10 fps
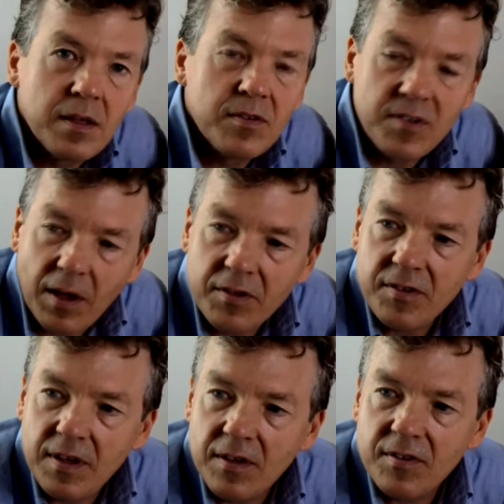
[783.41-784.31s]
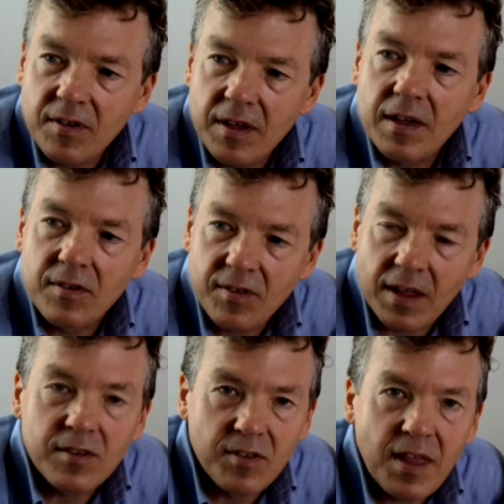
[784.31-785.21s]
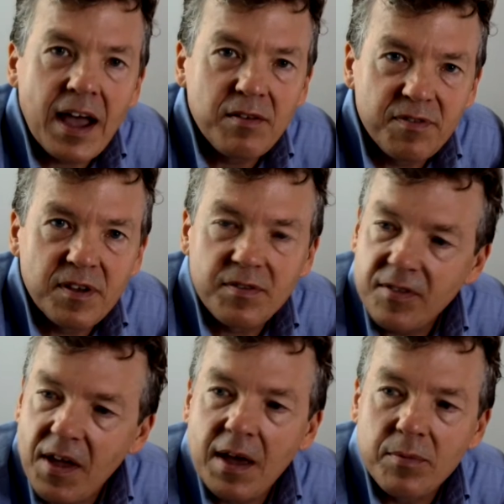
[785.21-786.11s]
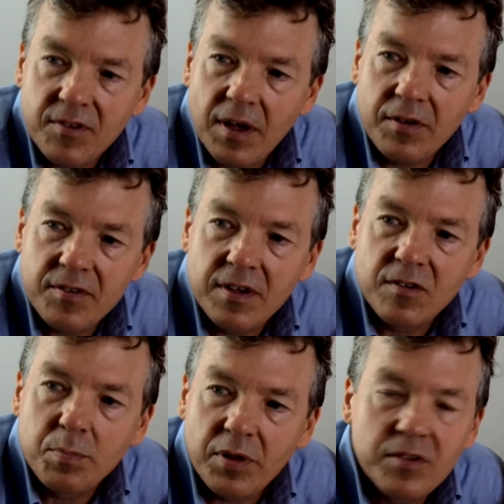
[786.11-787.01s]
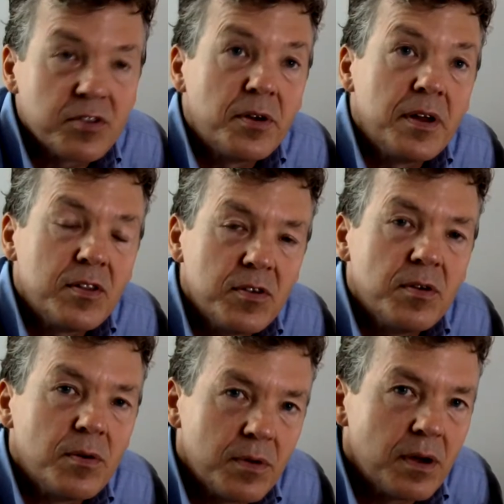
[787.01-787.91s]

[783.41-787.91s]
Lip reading: Celsius it's 9/5 times Celsius plus 32.